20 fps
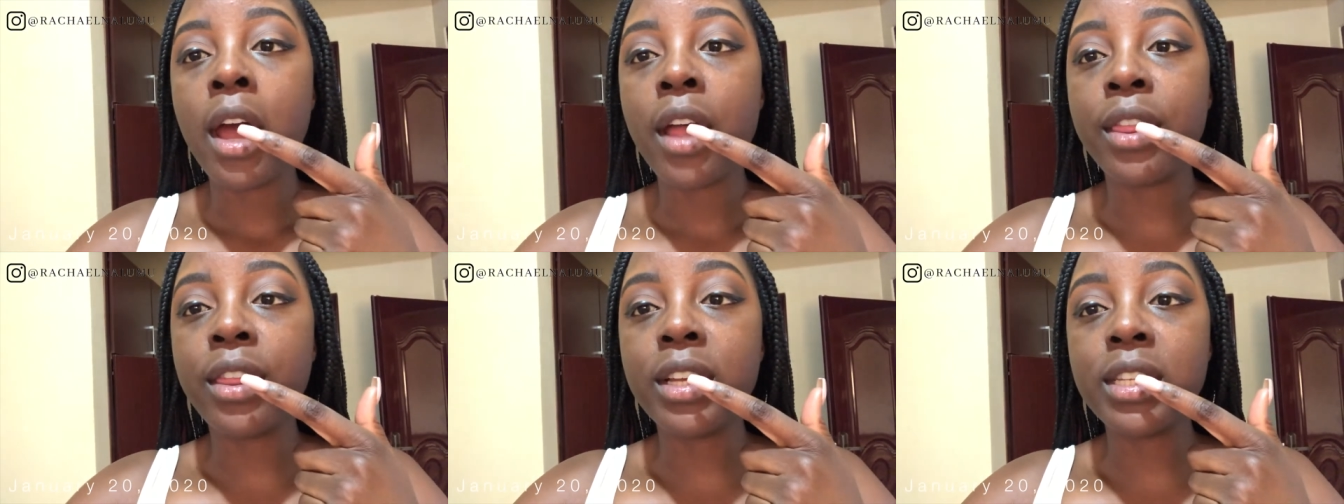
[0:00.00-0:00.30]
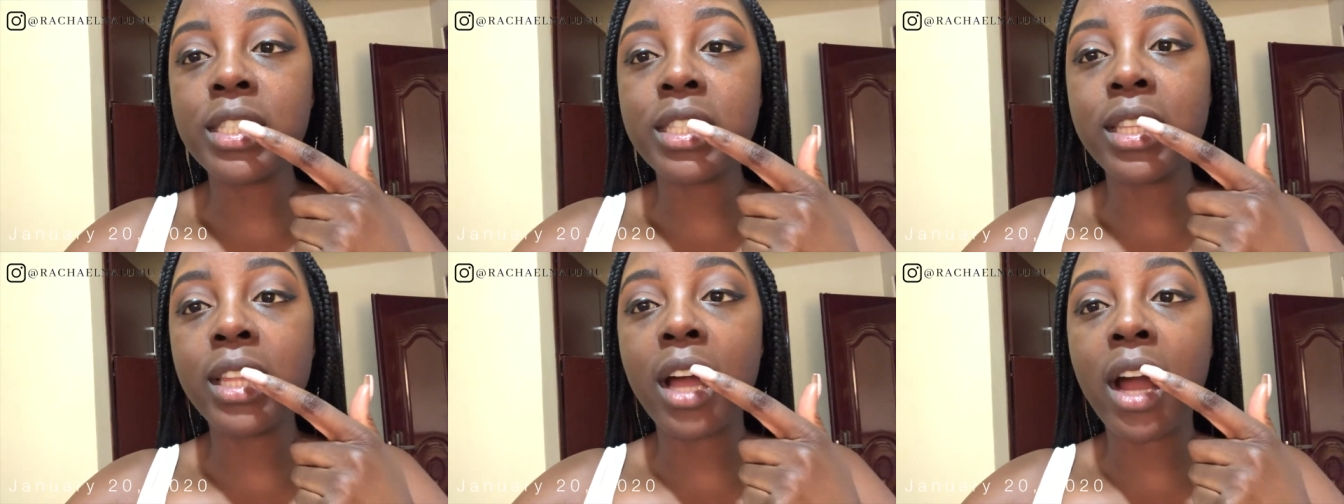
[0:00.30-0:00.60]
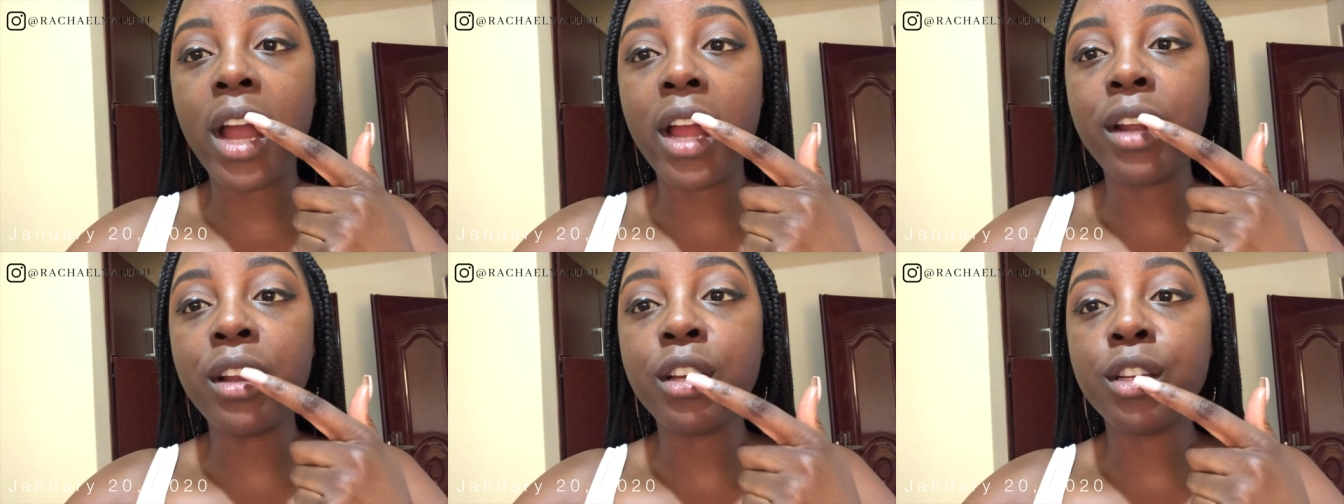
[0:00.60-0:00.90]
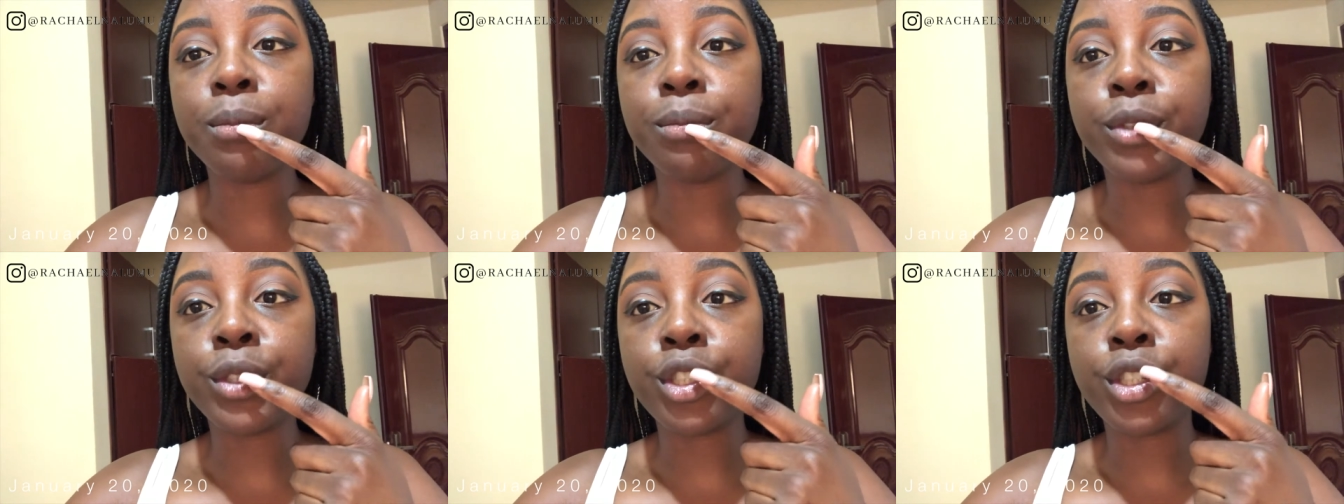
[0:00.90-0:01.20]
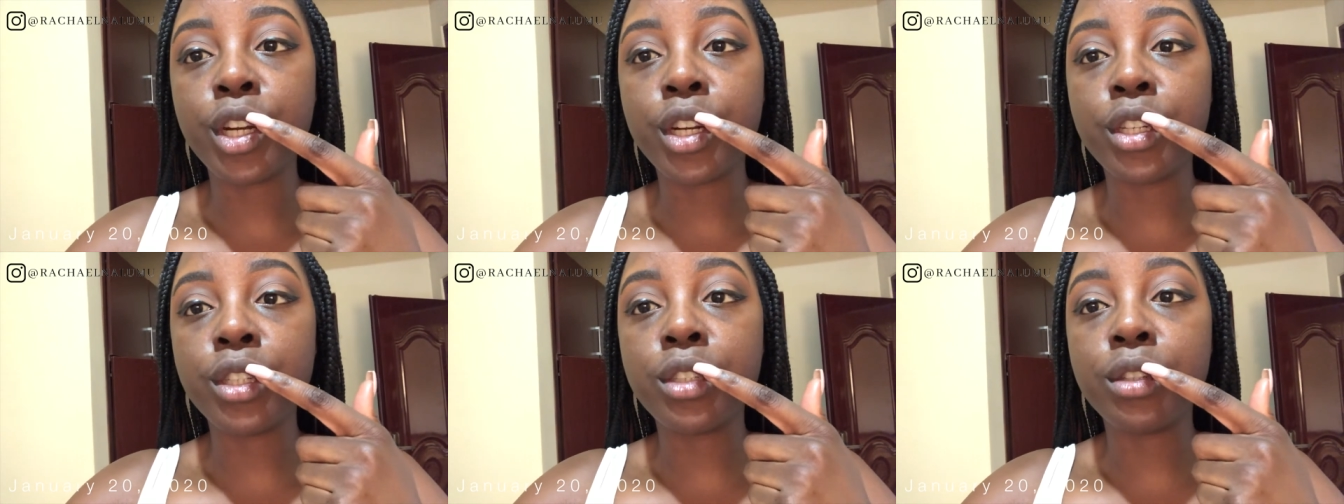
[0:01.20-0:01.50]
this line
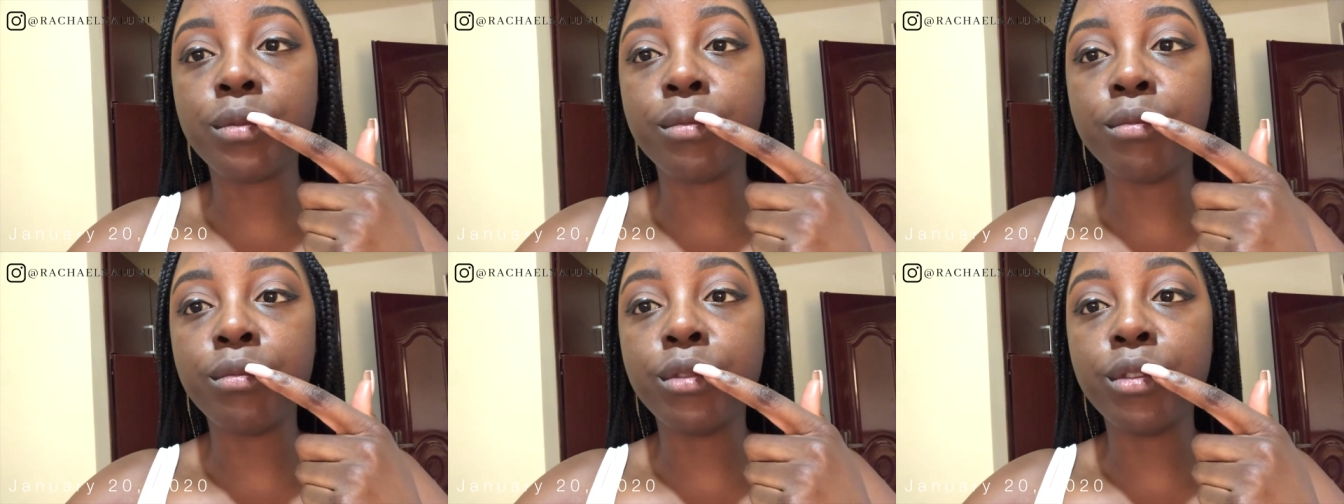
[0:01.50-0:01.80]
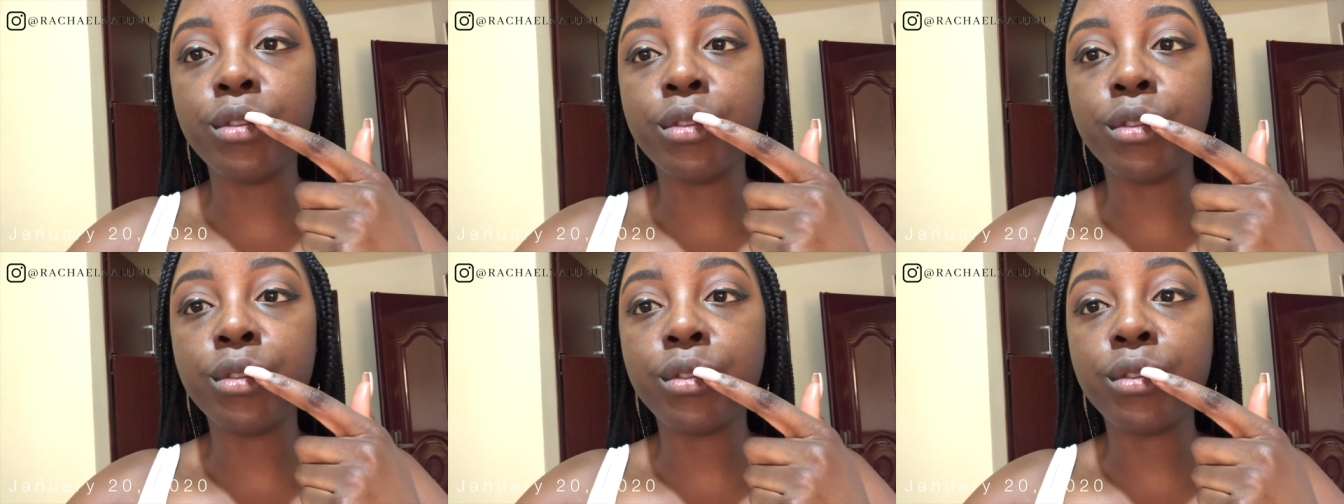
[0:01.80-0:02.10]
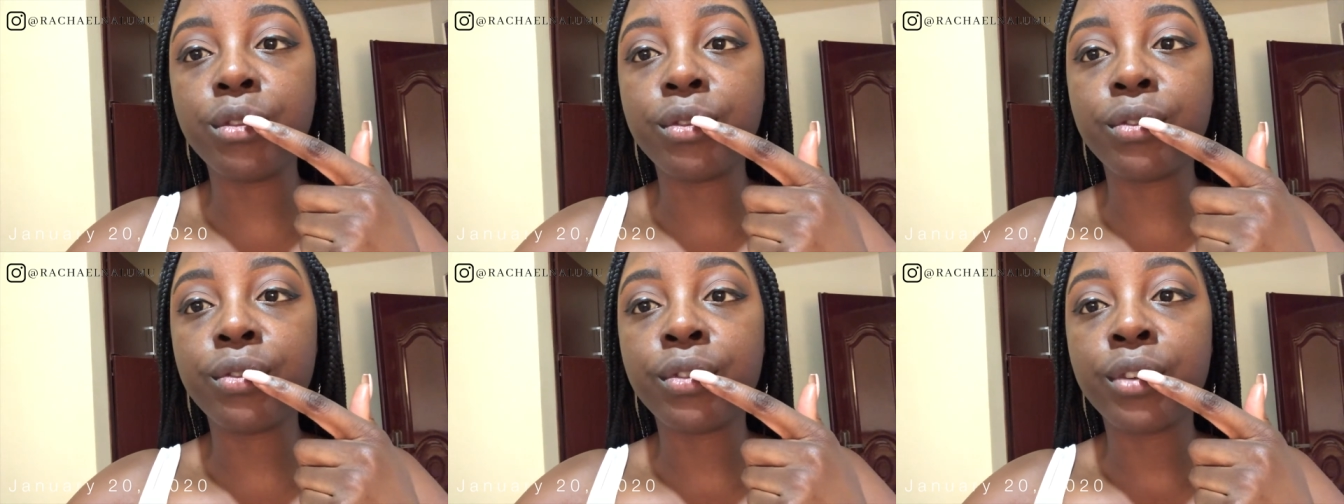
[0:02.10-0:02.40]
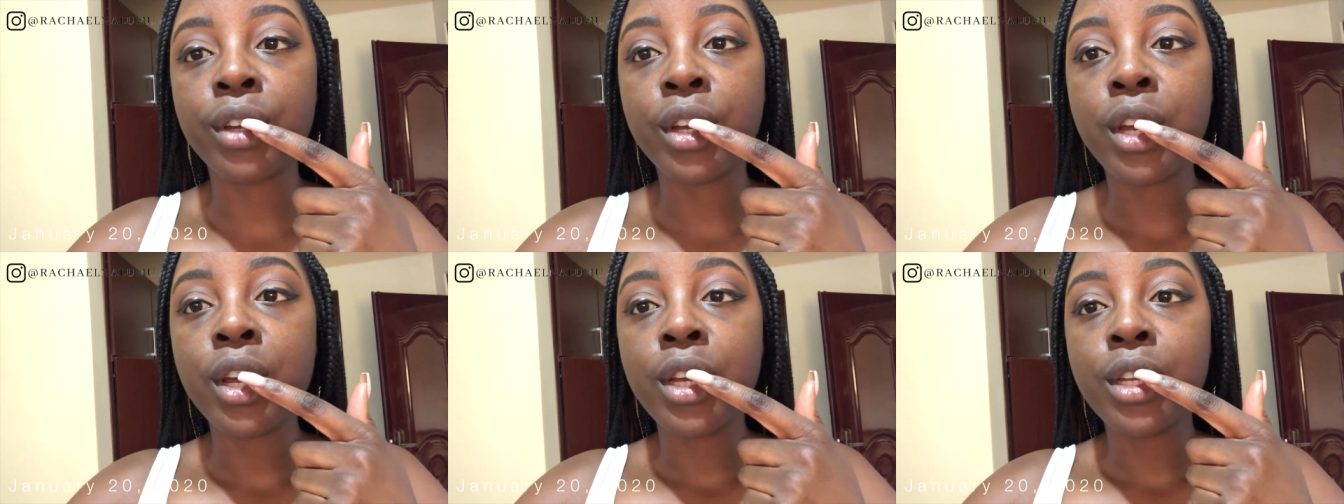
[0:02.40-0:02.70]
started to move.